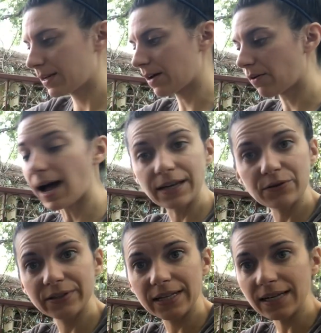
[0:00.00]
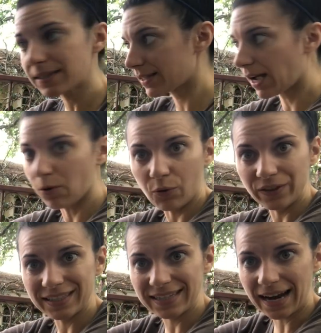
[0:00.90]
Now, I use this.
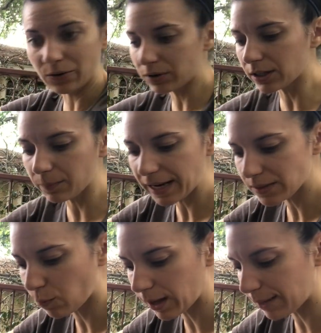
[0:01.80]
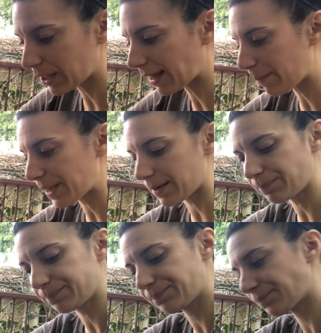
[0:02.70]
I hold this down a little bit
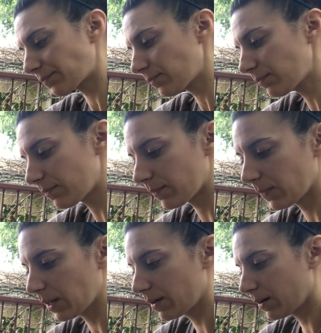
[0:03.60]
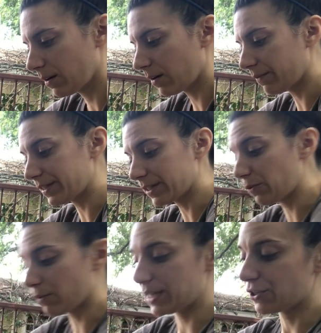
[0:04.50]
while I'm clamping.
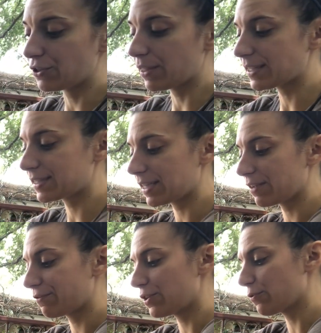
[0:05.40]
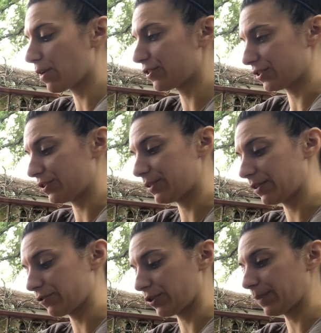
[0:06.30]
Obviously, you won't need to do this if you
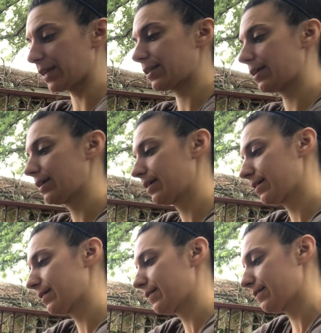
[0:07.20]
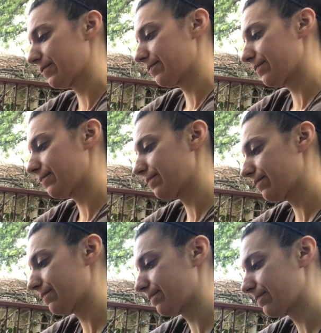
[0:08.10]
are just using the drill bit,
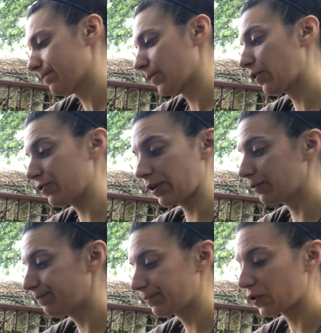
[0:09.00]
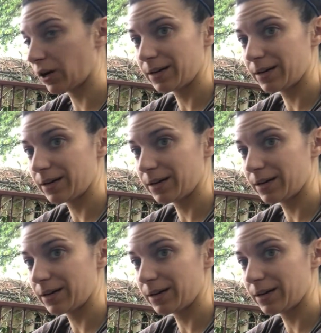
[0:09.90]
or the drill, sorry.